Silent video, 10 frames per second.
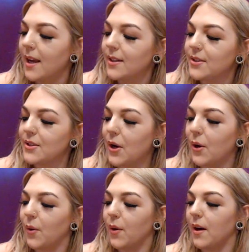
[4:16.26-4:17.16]

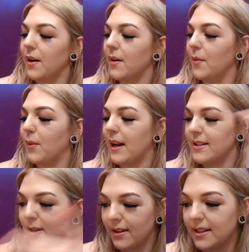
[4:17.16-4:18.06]
So when I
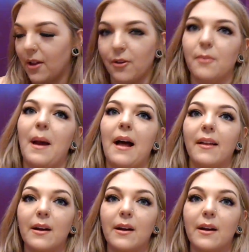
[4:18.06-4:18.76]
saw this color in the palette,